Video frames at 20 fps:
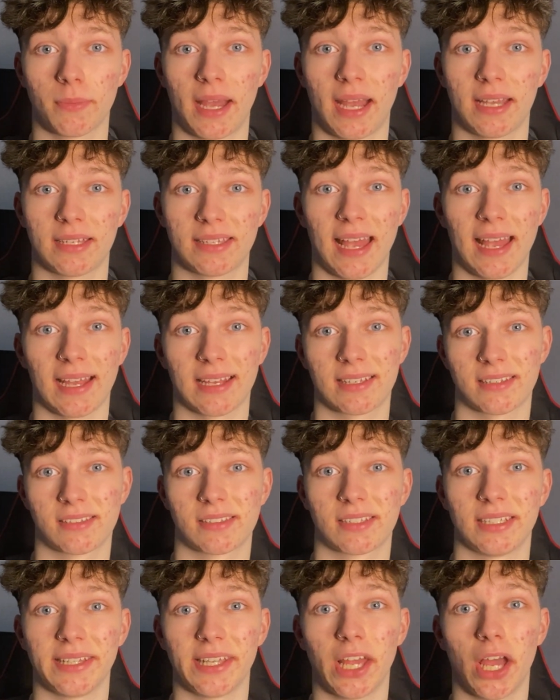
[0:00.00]
has access
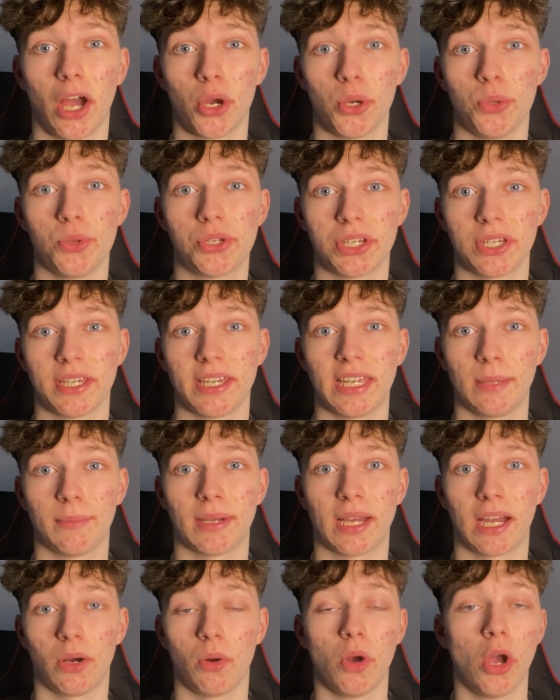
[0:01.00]
to the OG
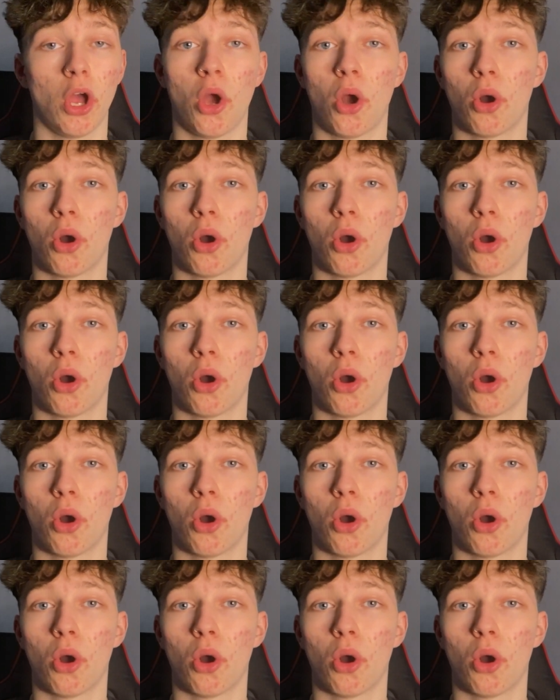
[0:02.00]
email,